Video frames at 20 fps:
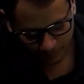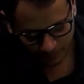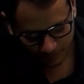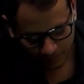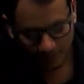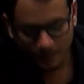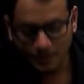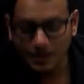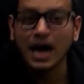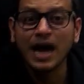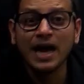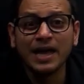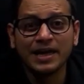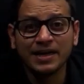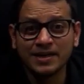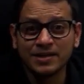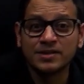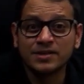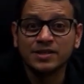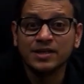I guess
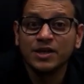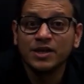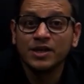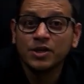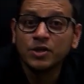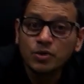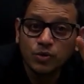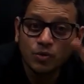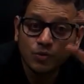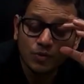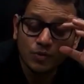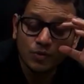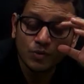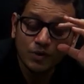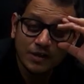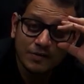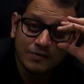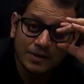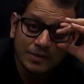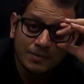you,
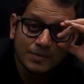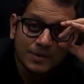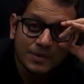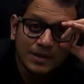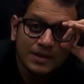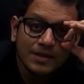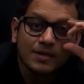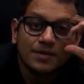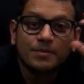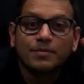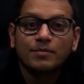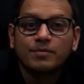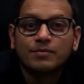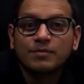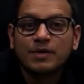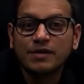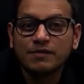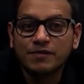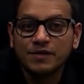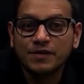even my
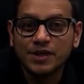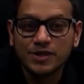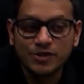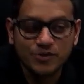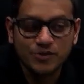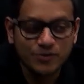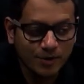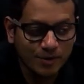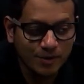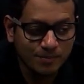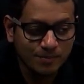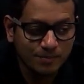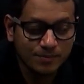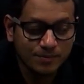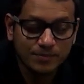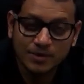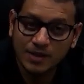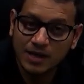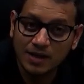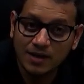friends from
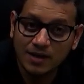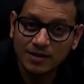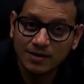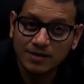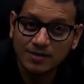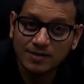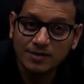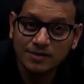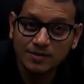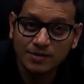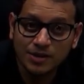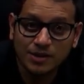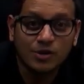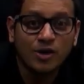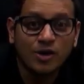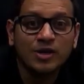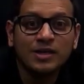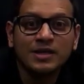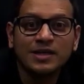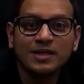the
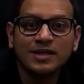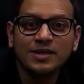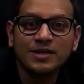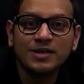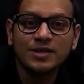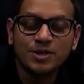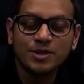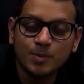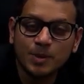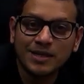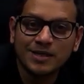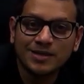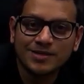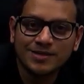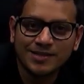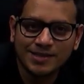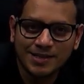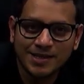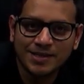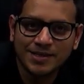non-Hindi speaking
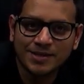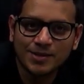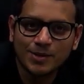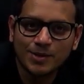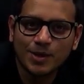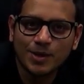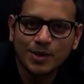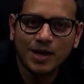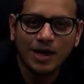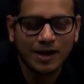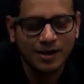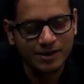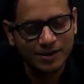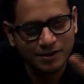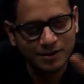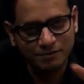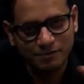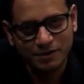states are comfortable